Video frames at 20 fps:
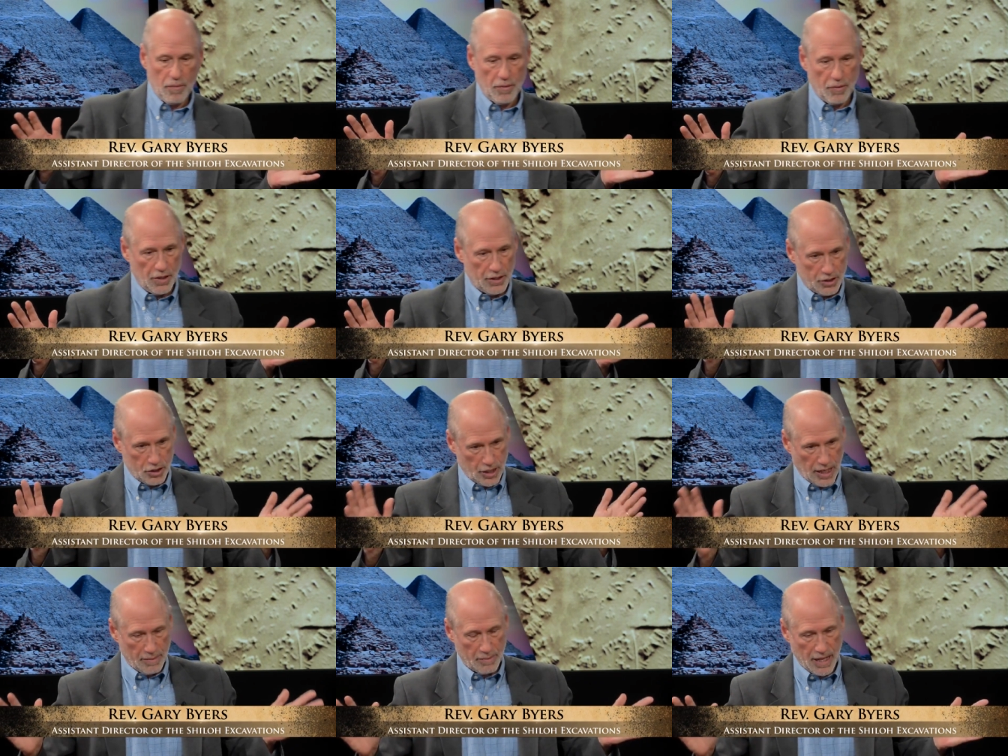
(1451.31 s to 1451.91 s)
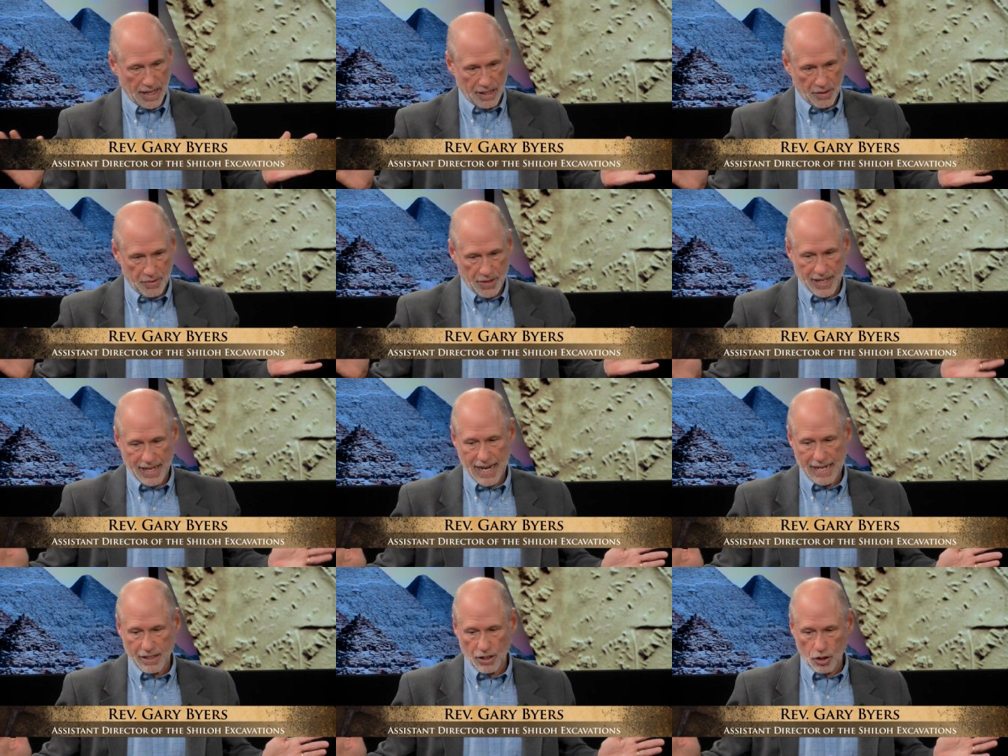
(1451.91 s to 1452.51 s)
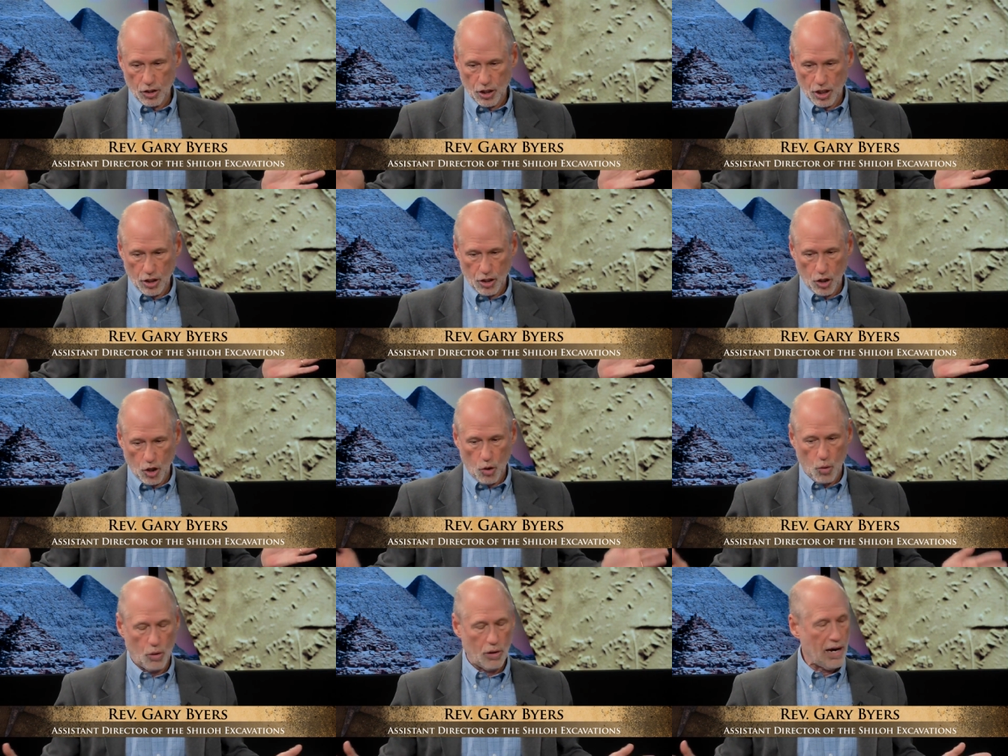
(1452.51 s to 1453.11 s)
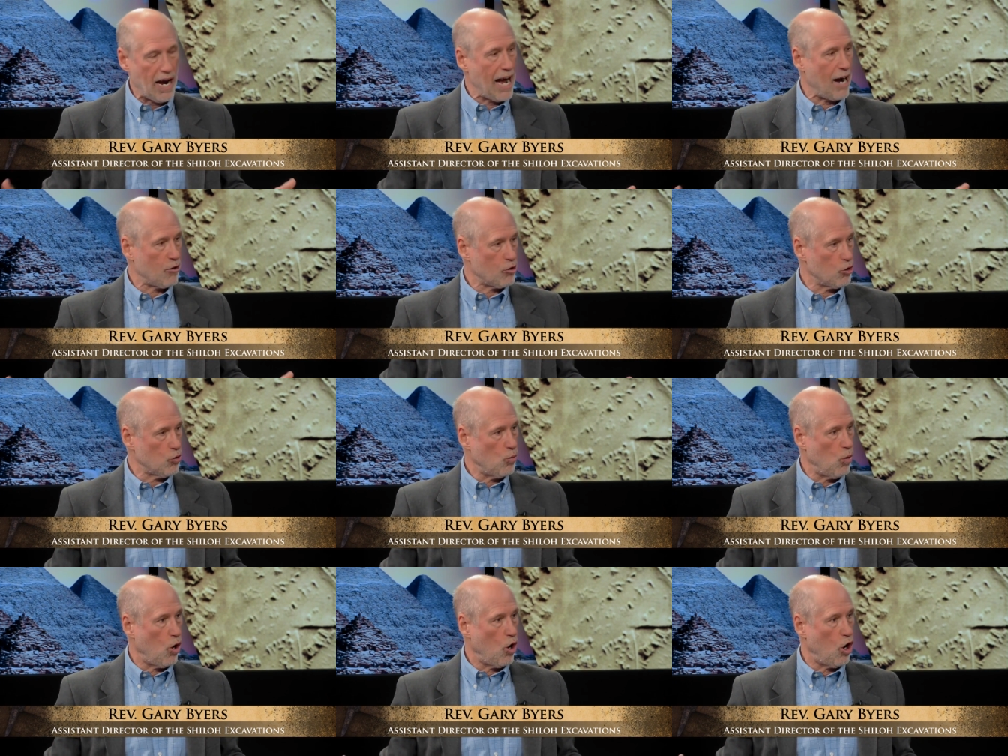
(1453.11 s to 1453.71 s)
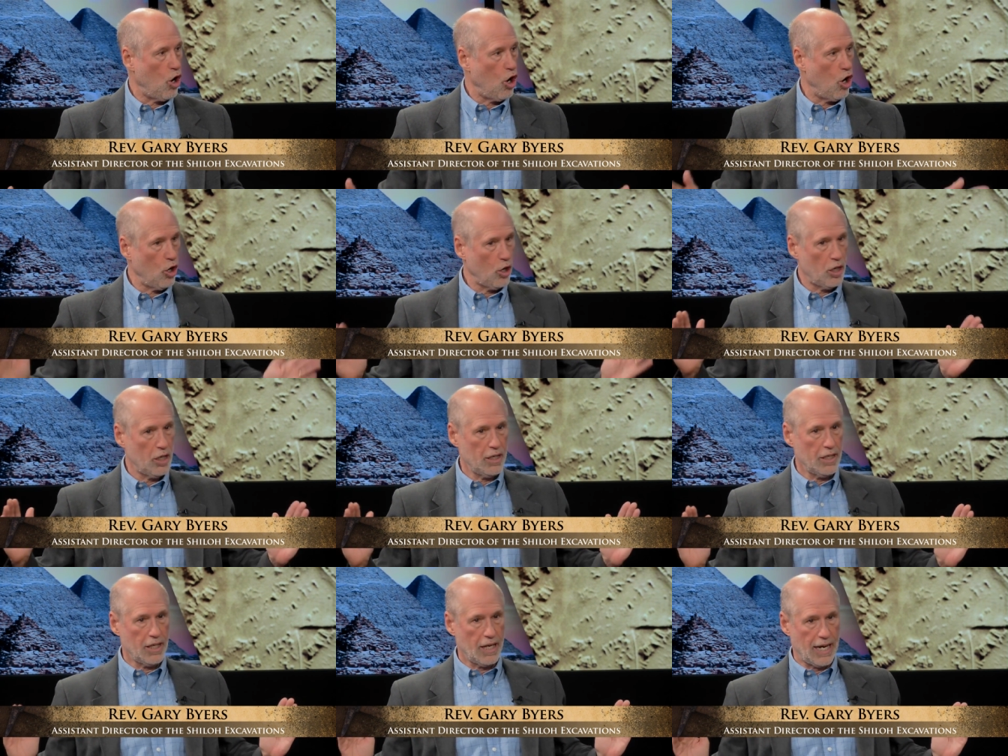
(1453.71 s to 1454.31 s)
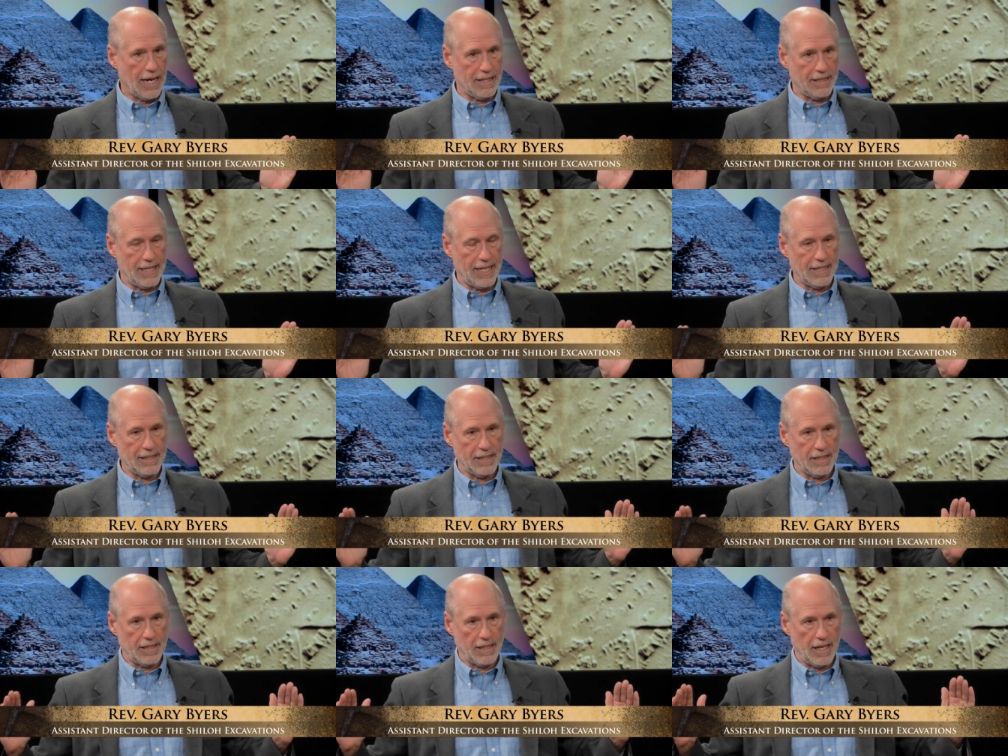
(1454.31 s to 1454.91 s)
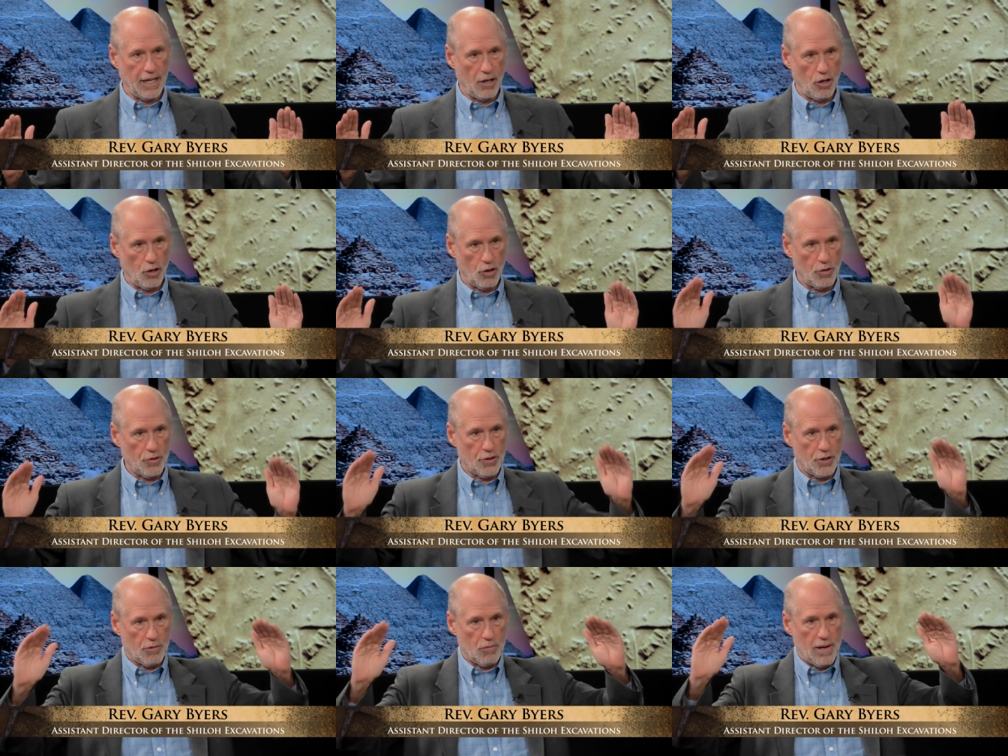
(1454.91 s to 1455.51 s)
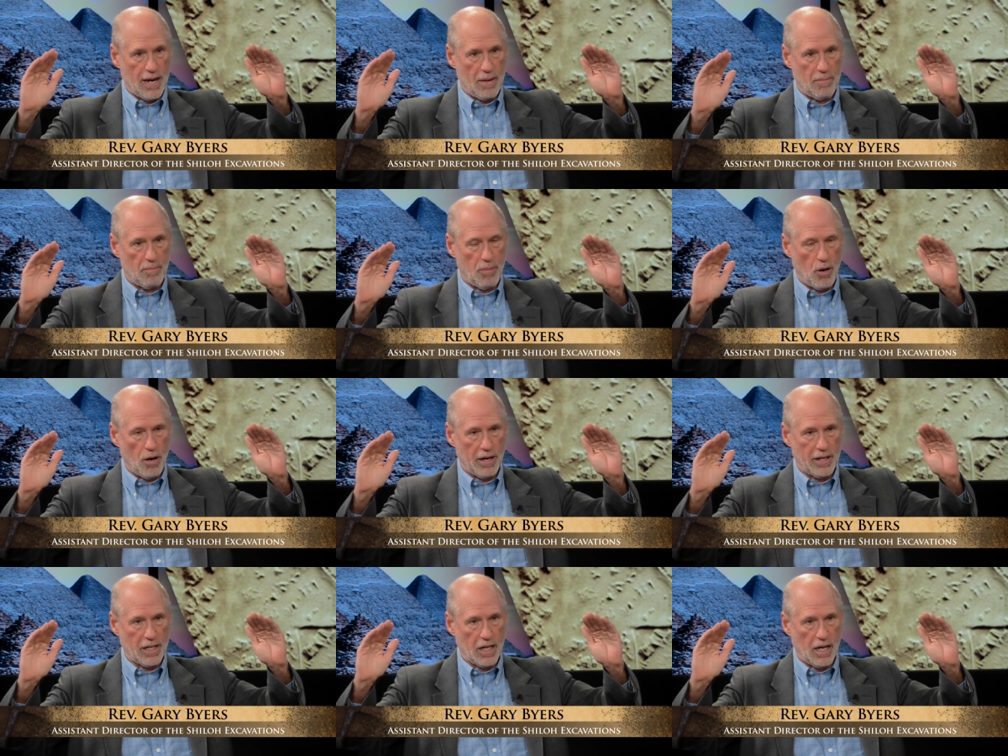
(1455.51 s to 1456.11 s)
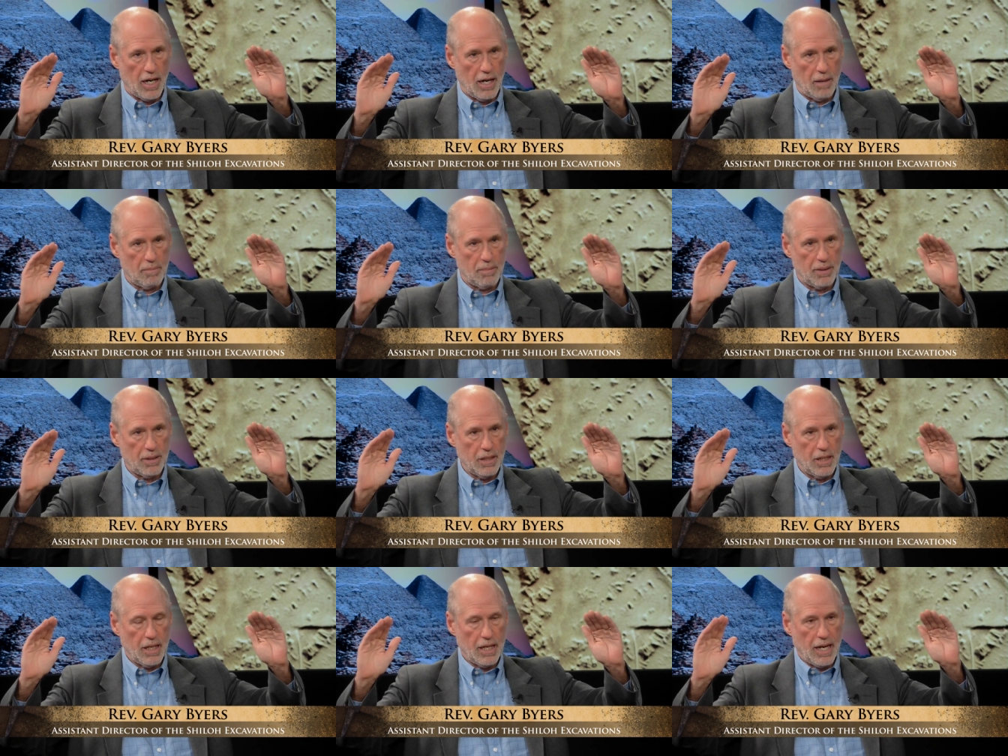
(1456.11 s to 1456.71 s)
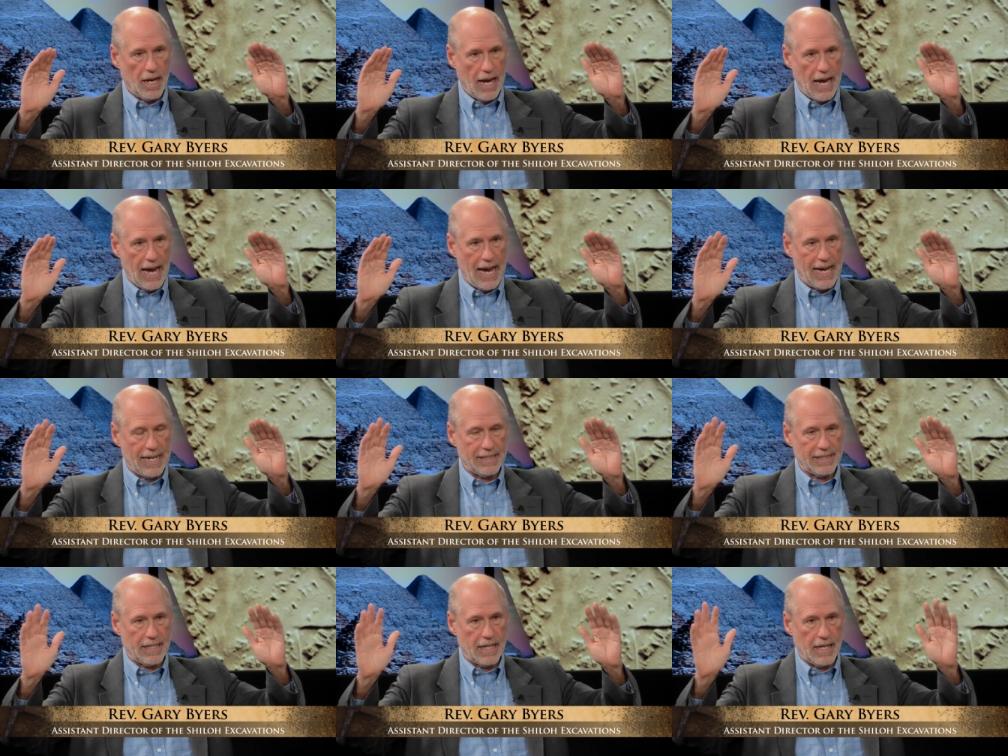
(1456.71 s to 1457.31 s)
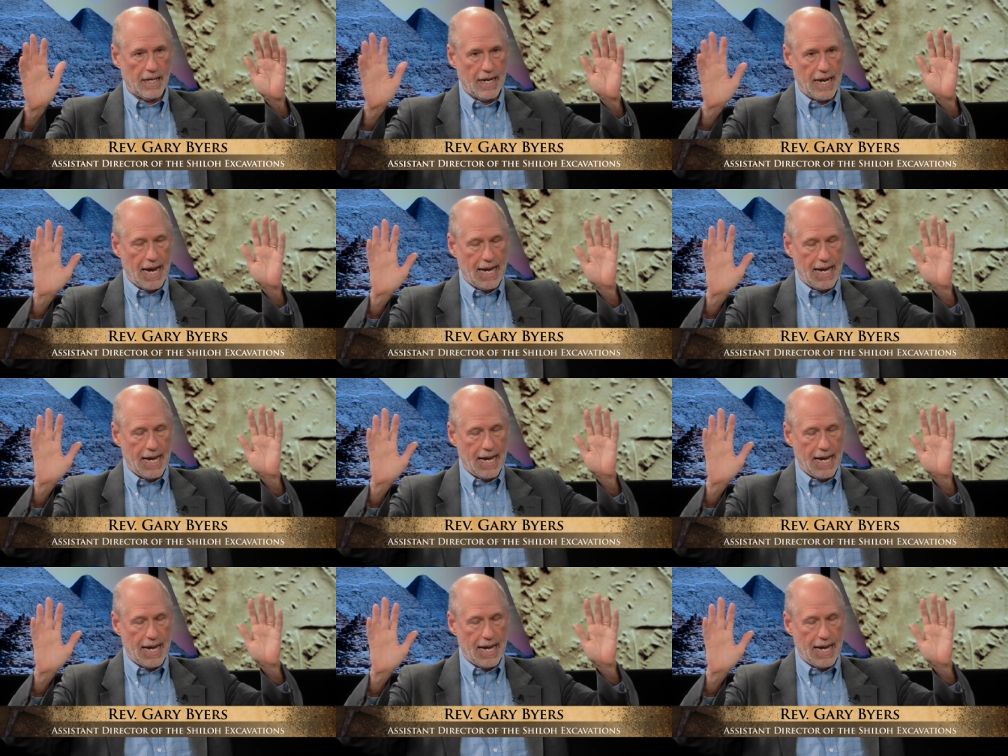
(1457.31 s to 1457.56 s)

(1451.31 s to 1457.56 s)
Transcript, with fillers: the same kind of thing, had a, a, lower outer wall and then earthen rampart up and, uh,